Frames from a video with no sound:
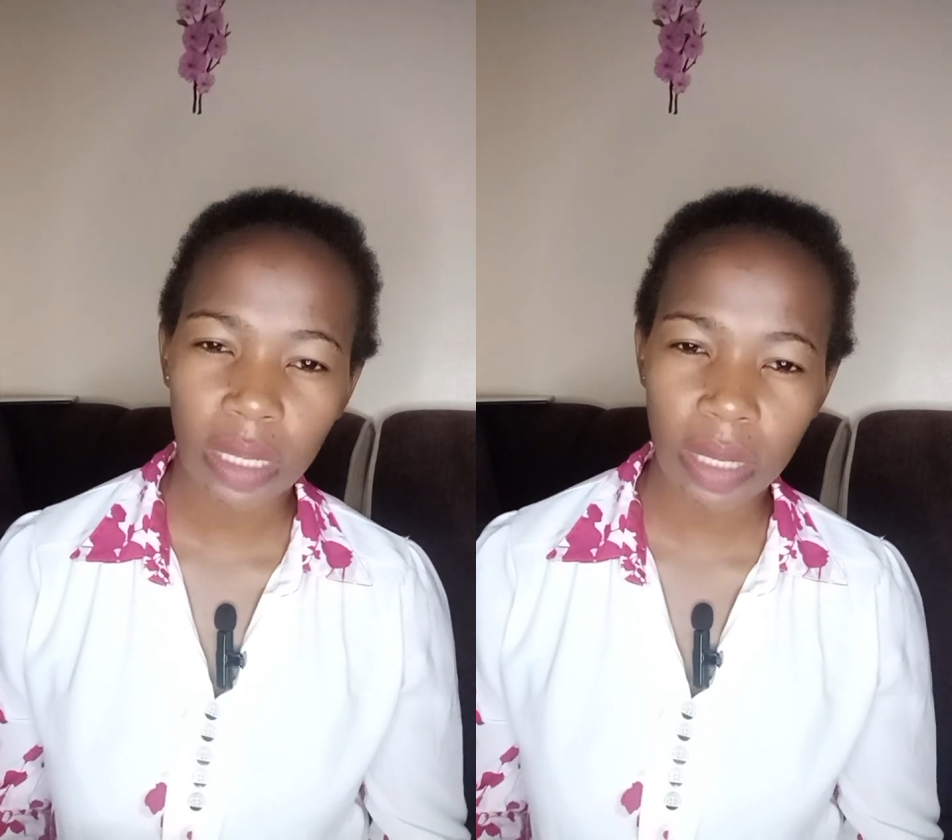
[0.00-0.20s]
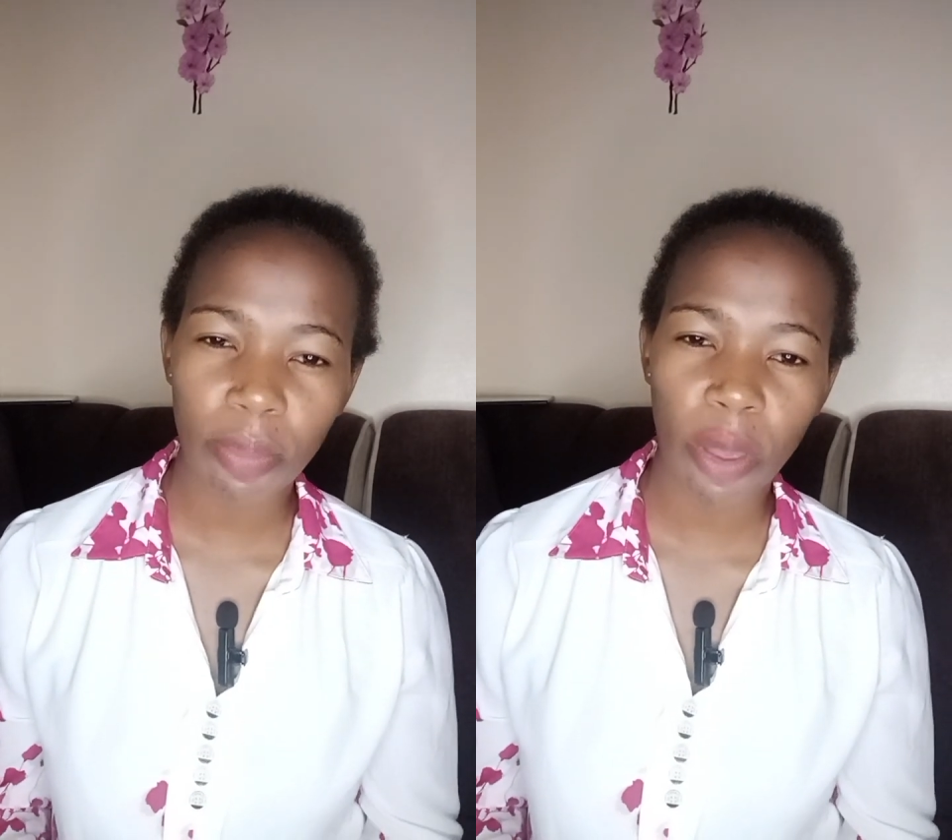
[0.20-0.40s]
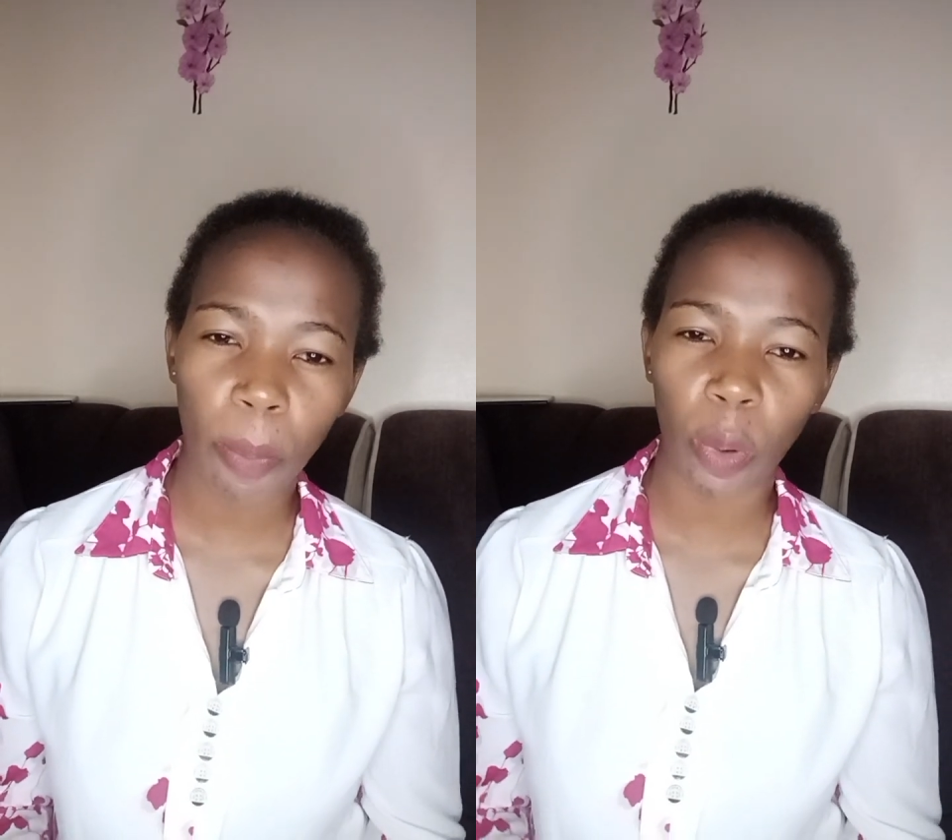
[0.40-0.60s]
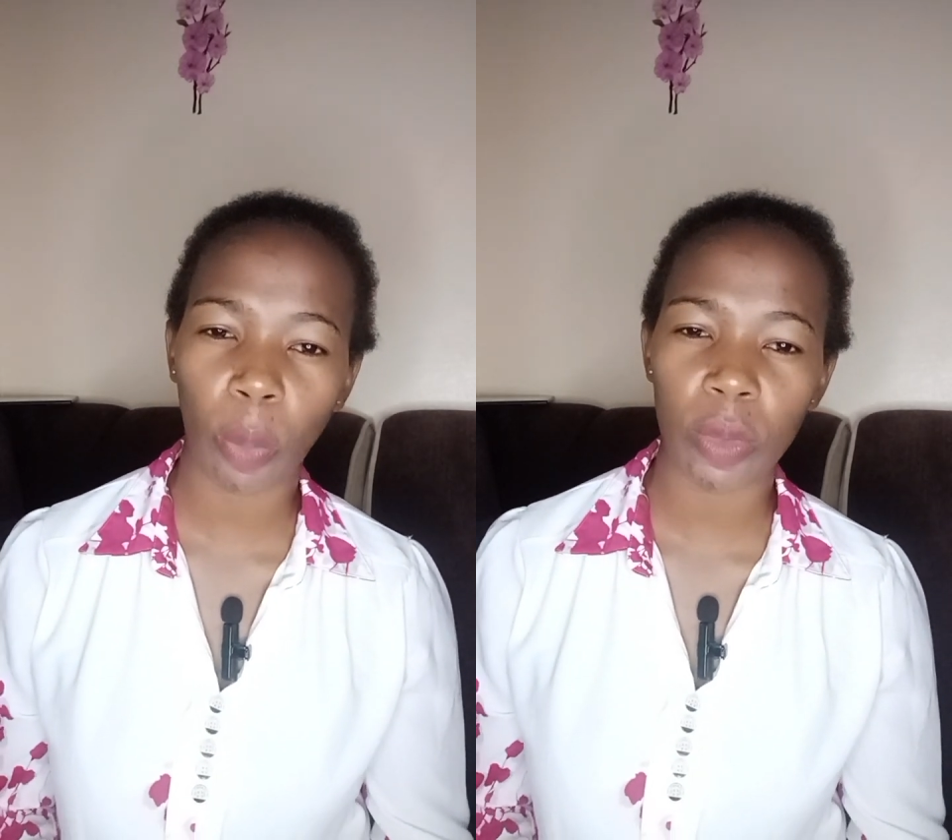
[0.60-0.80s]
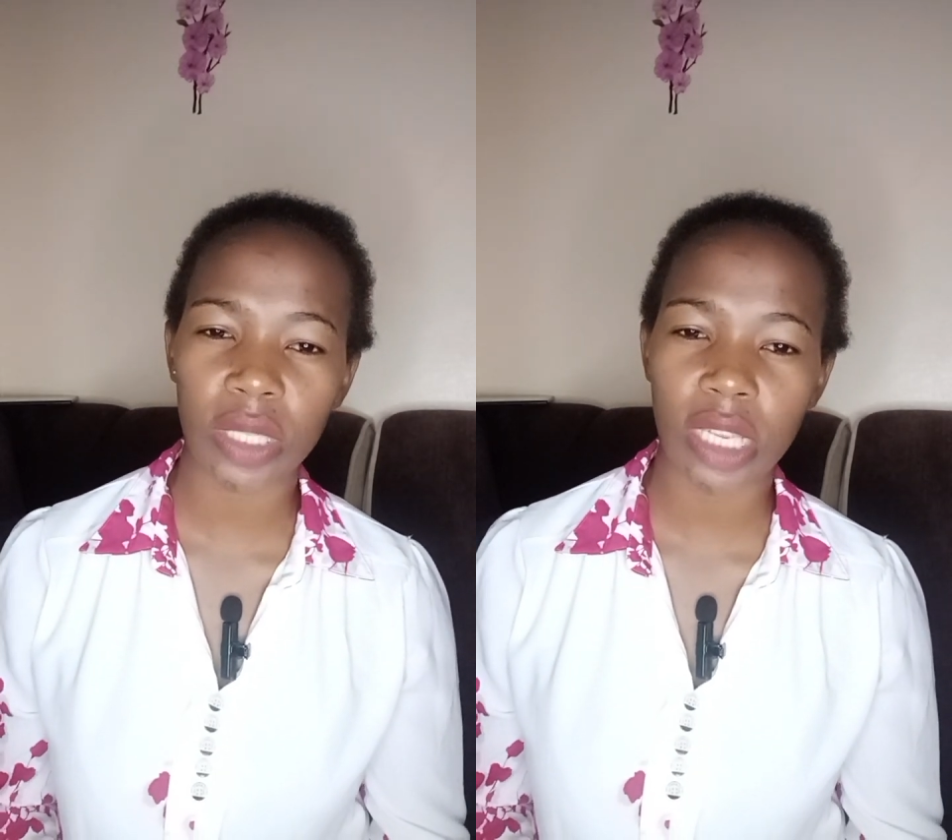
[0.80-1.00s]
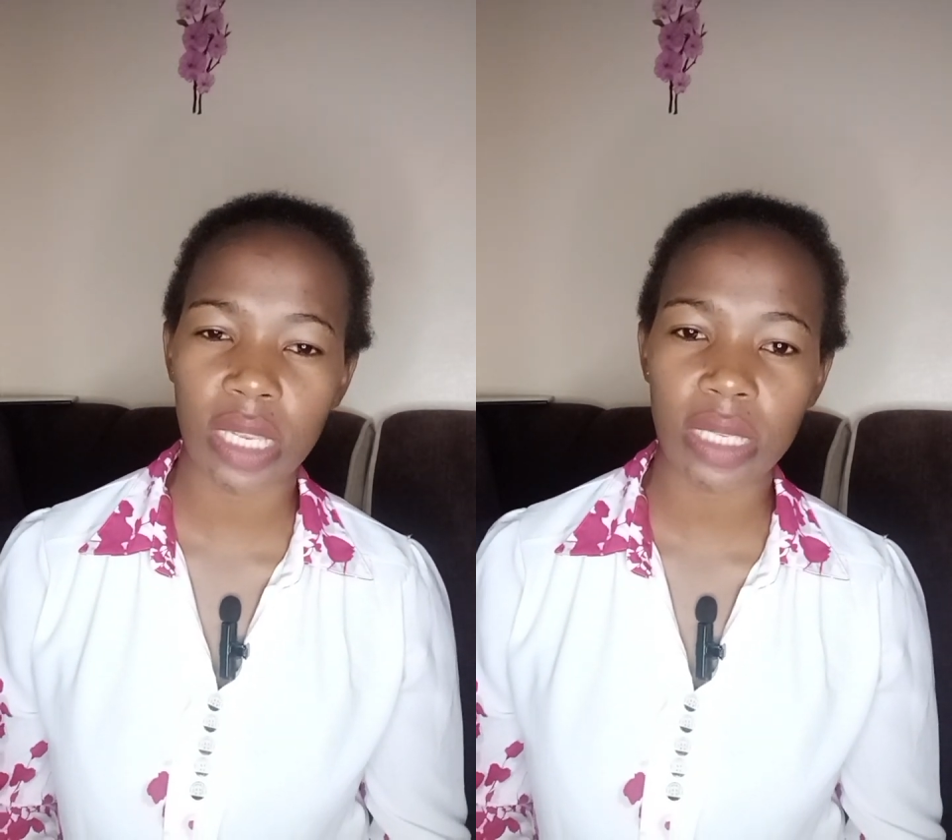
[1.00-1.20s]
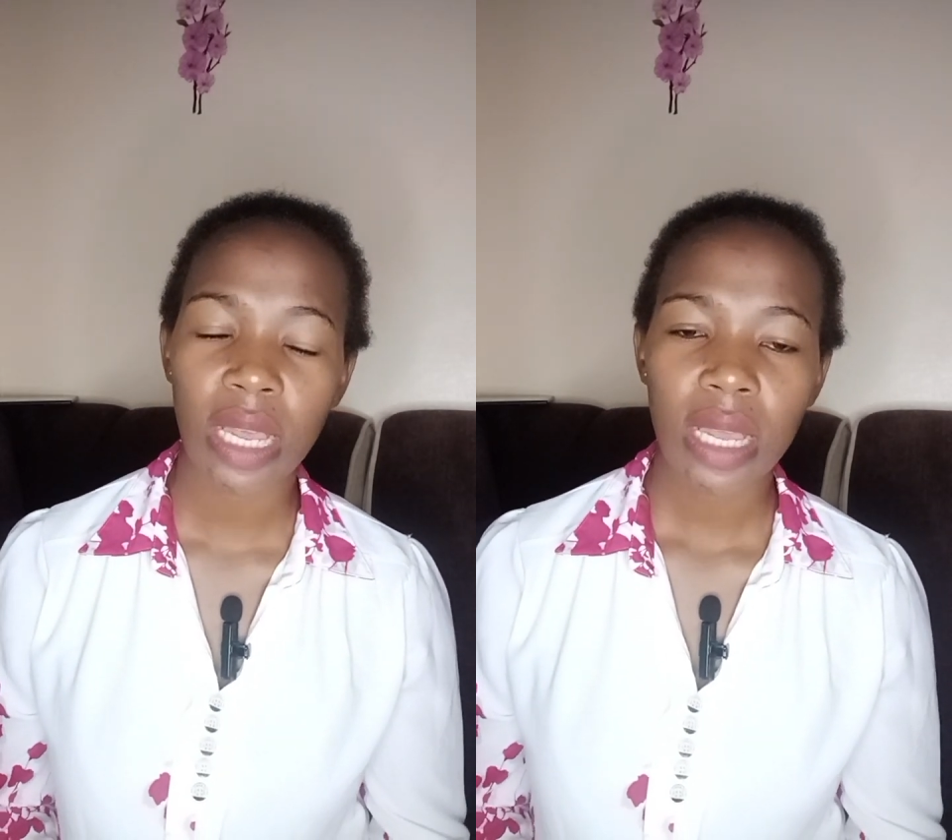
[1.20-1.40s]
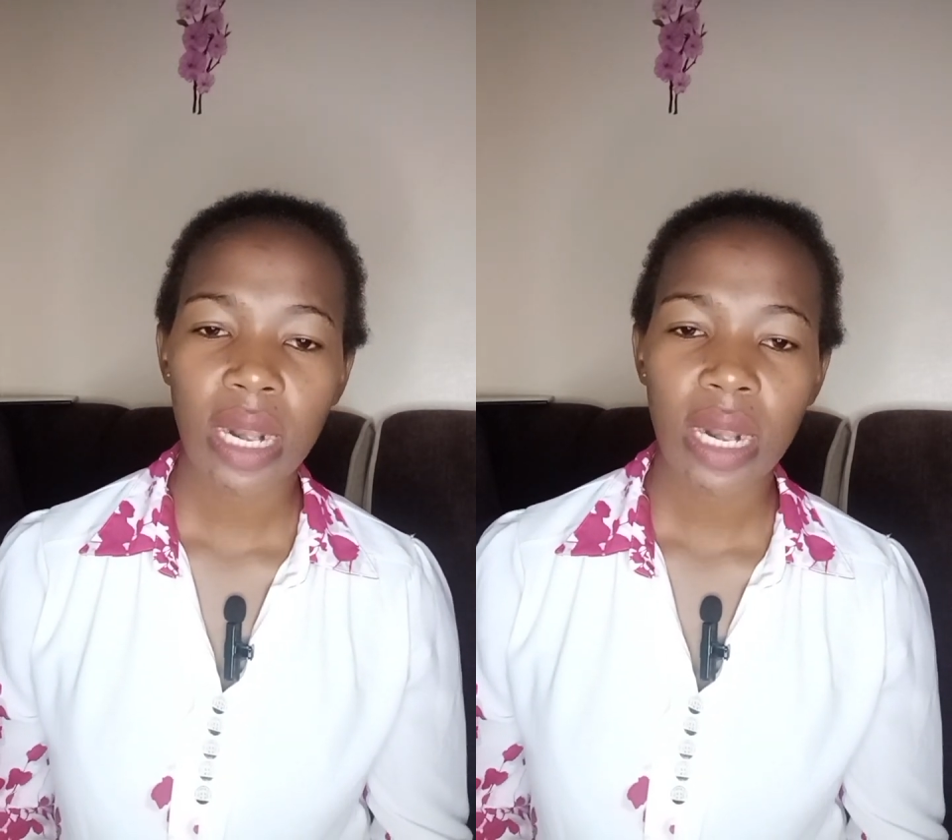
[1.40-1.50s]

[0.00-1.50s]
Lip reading: keep the promises,